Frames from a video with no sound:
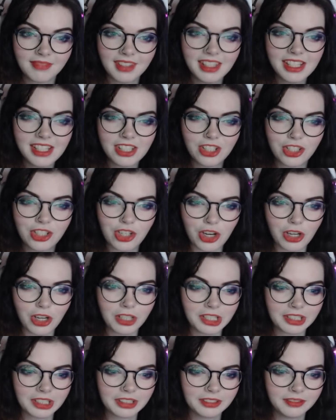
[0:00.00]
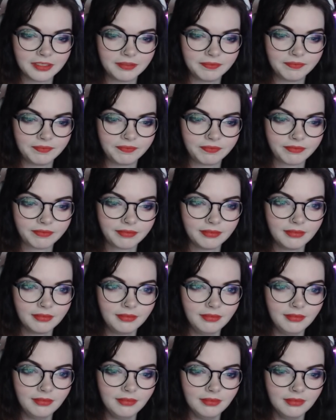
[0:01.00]
This jerk. Do you think this forum
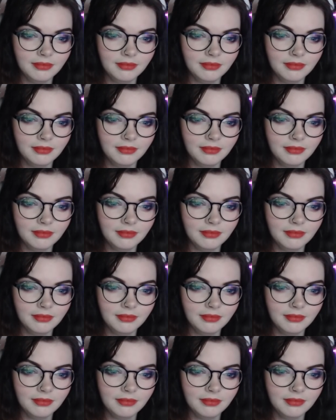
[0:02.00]
appropriate?